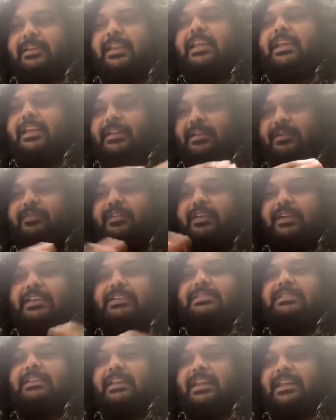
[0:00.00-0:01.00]
care of at
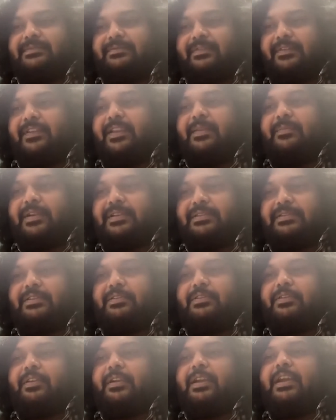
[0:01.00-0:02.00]
least the next 50%, or